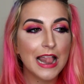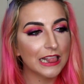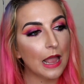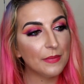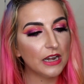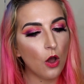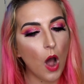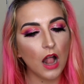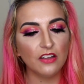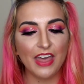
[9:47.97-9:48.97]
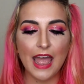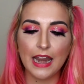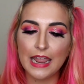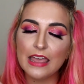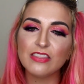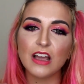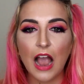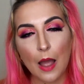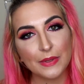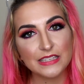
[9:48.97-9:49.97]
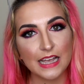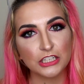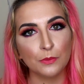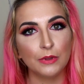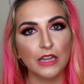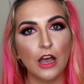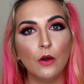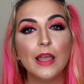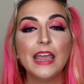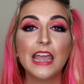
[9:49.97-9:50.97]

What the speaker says: Let me know all of that in the comment section below.